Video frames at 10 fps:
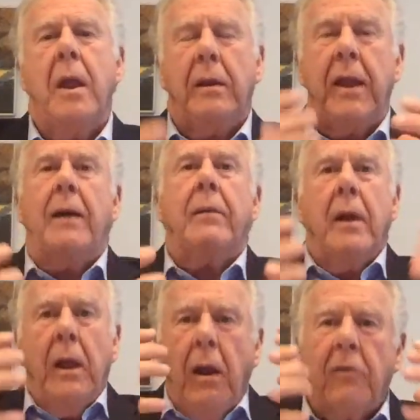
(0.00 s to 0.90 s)
Now,
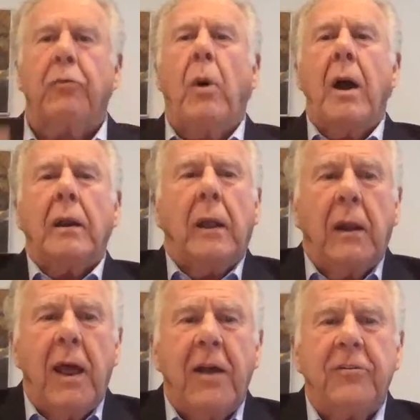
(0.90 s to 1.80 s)
a SWOT
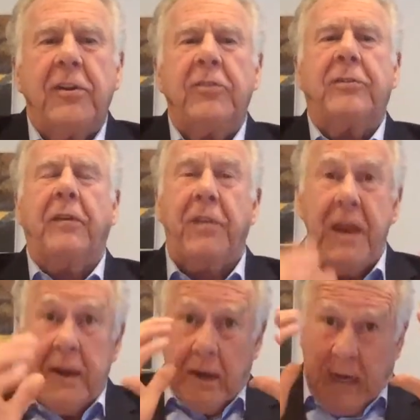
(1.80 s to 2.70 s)
allows us to
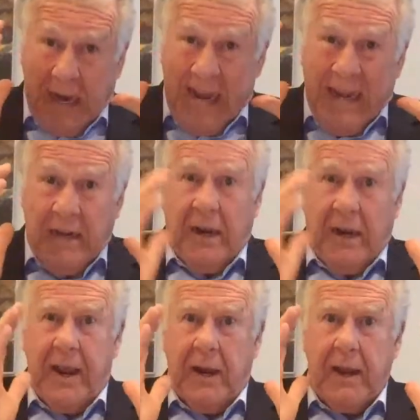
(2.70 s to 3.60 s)
think cleanly.
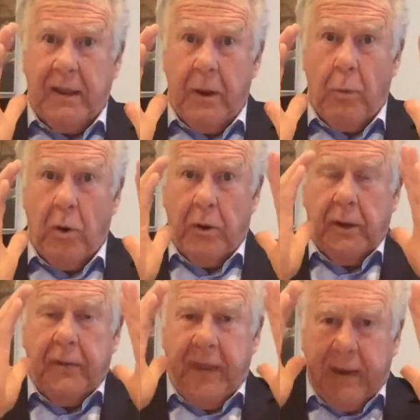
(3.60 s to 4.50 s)
I like that word,
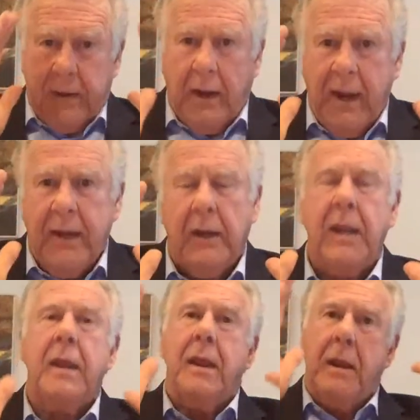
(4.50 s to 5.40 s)
think
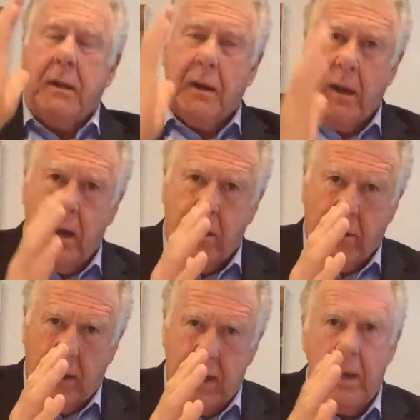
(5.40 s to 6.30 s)
cleanly and
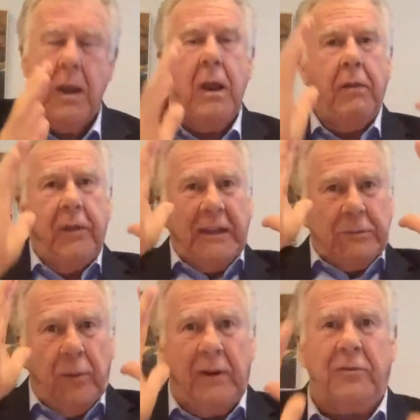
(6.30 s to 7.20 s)
clearly. That's
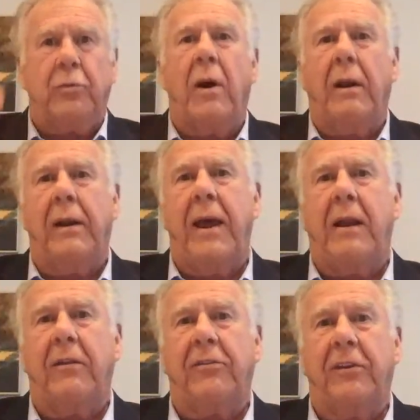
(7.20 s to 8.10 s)
what the SWOT
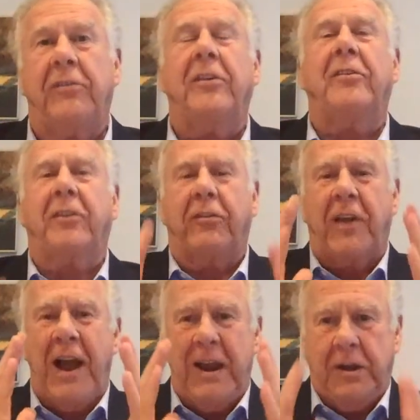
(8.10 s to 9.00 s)
analysis is
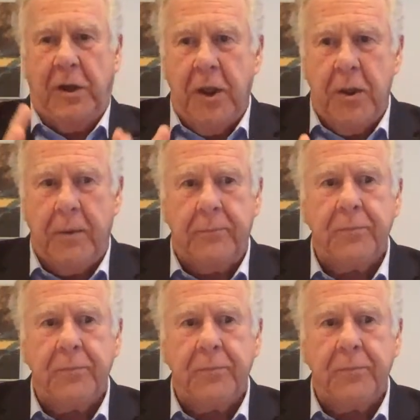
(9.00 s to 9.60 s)
designed to do.